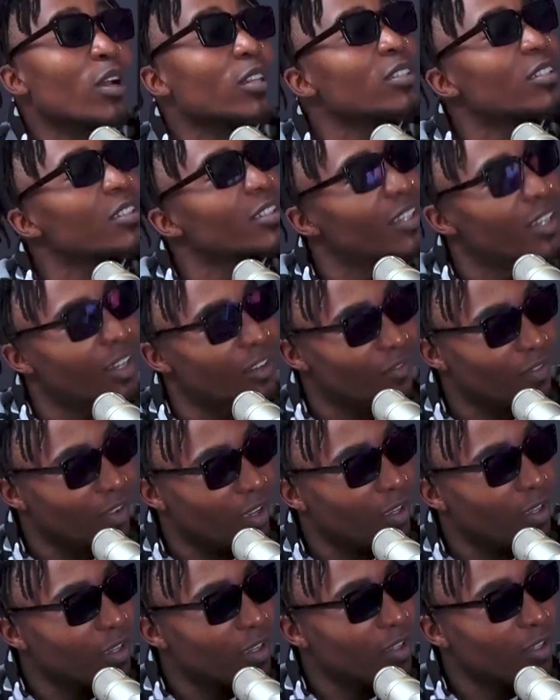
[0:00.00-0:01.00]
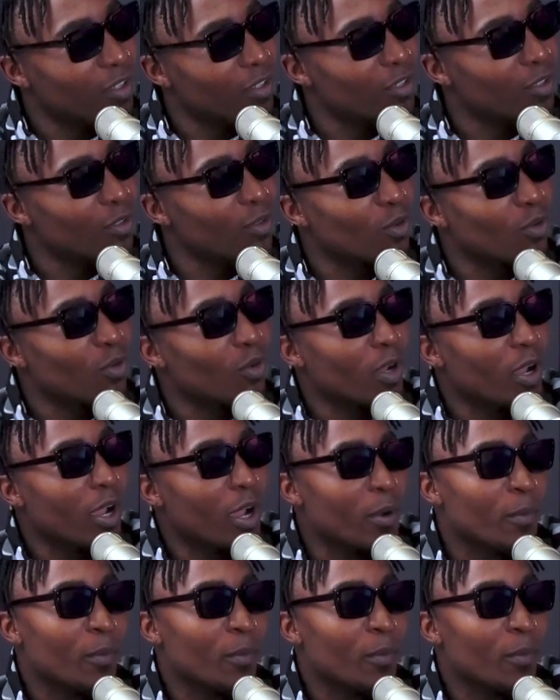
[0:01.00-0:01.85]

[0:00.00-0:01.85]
want to deliver, you know.